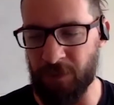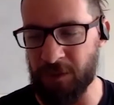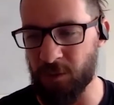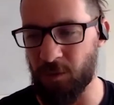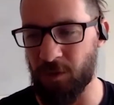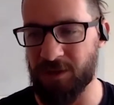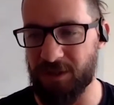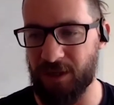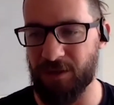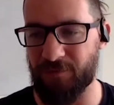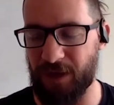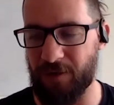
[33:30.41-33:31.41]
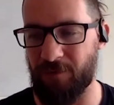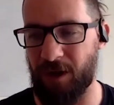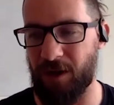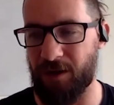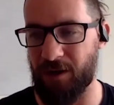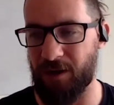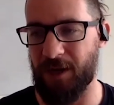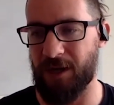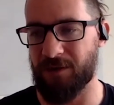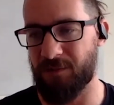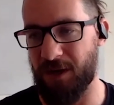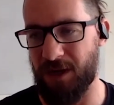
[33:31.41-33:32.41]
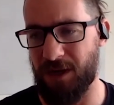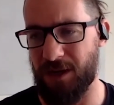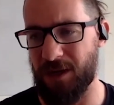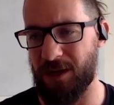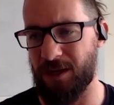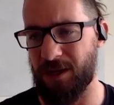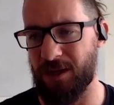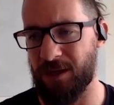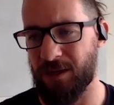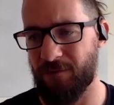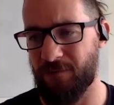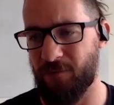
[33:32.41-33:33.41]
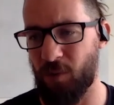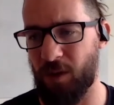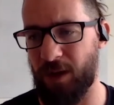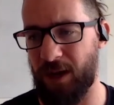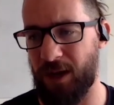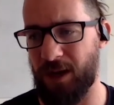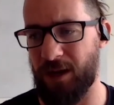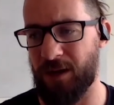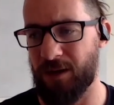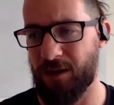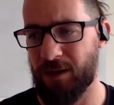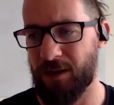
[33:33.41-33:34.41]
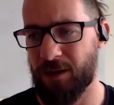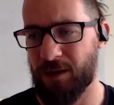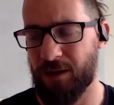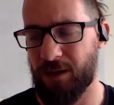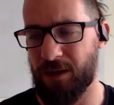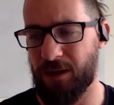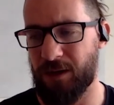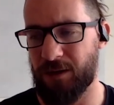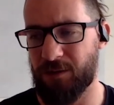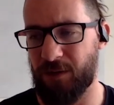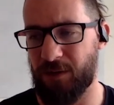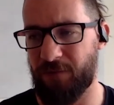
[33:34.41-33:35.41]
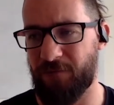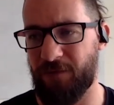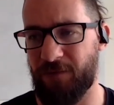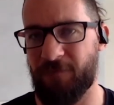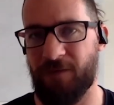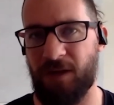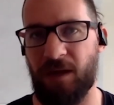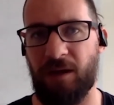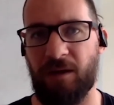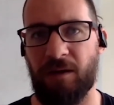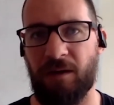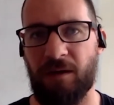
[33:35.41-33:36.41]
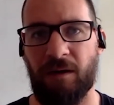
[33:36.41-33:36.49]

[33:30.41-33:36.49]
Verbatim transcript: towards the end of that run in about 2014, uh, 2015.